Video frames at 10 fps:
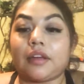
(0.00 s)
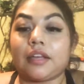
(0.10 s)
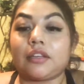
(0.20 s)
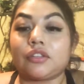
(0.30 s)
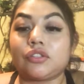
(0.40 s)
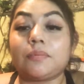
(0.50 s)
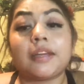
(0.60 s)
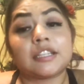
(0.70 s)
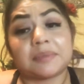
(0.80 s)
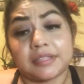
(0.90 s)
I used to buy
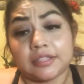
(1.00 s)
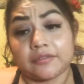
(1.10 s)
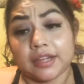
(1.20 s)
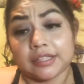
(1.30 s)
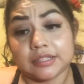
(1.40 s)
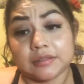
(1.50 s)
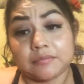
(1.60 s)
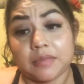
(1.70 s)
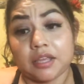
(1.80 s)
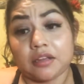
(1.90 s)
expensive ass
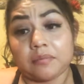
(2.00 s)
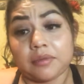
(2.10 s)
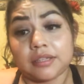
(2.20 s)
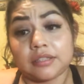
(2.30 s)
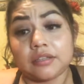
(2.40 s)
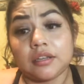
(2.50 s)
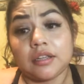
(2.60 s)
makeup and